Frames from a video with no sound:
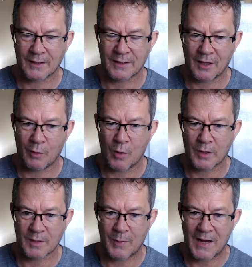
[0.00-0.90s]

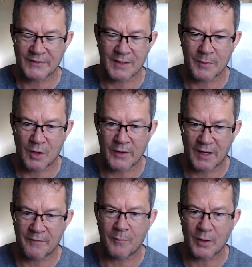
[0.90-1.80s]
kilowatt capacity, beyond the
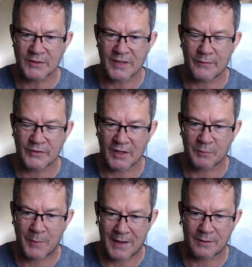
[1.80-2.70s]
11.76
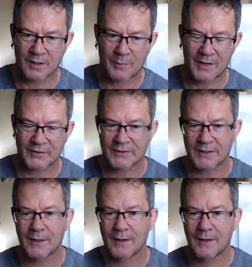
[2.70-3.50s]
panel capacity.